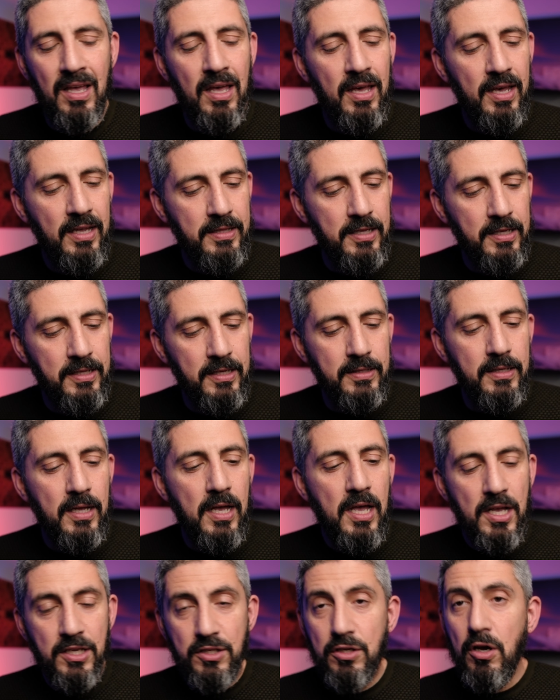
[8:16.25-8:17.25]
it did it.
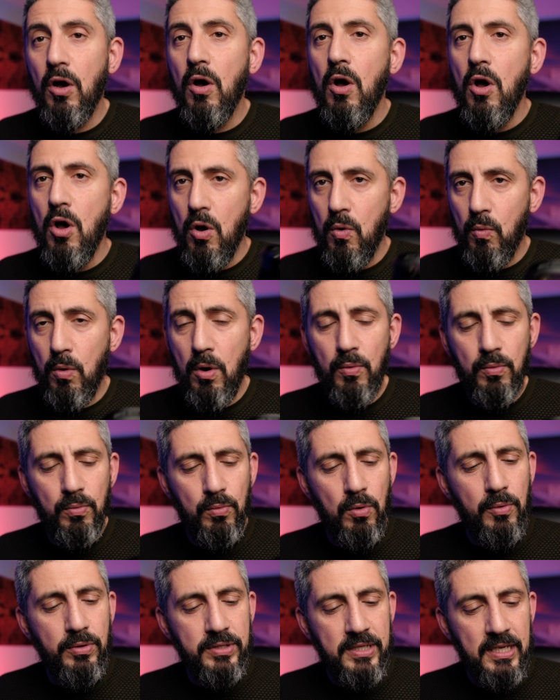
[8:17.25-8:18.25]
So what
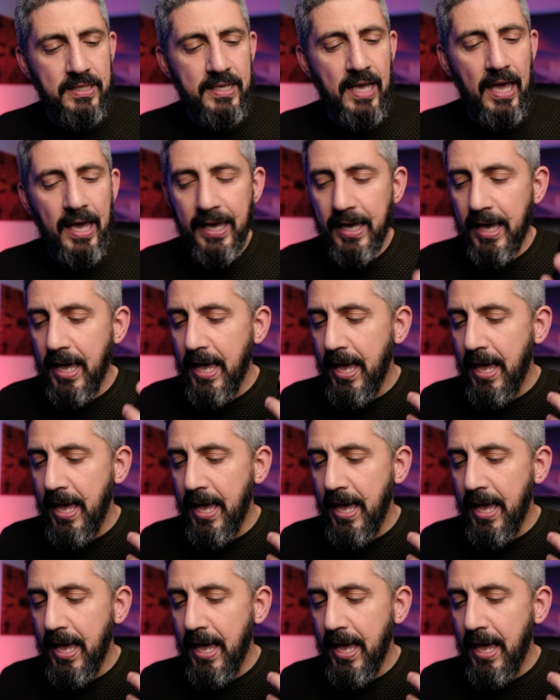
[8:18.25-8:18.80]
was I saying?